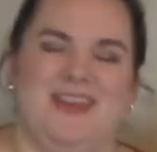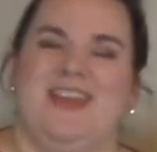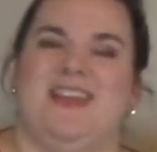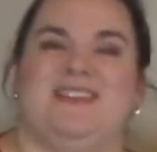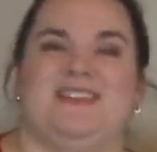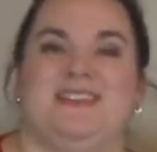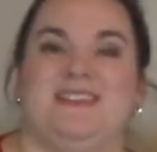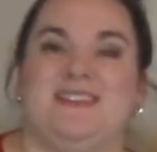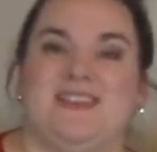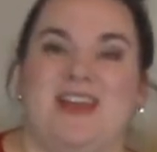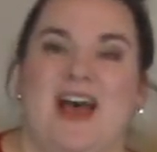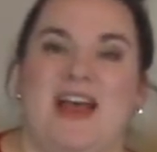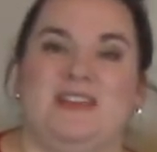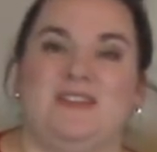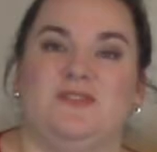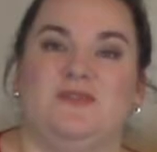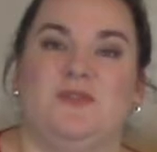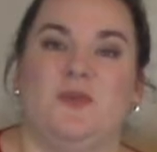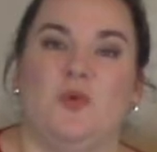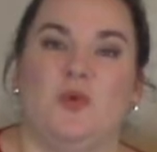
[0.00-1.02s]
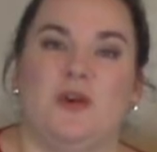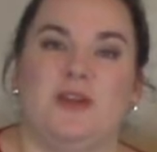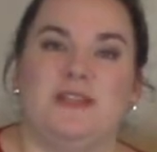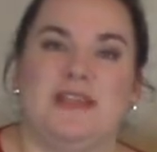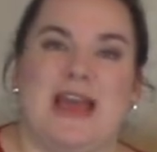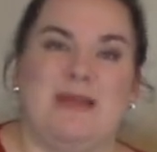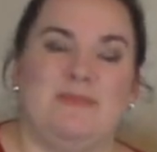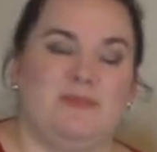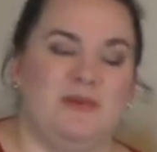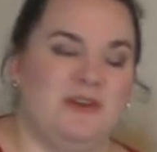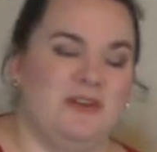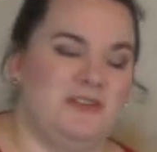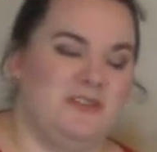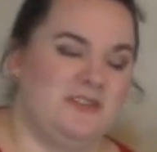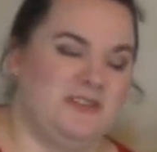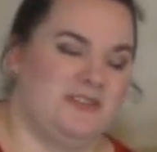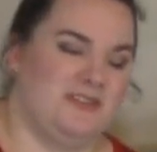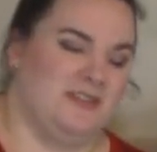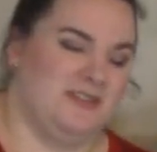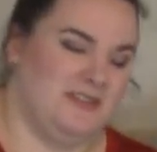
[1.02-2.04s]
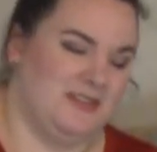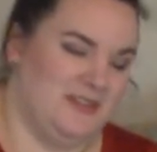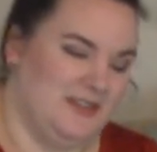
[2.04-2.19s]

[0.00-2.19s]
He's in size 4 diapers,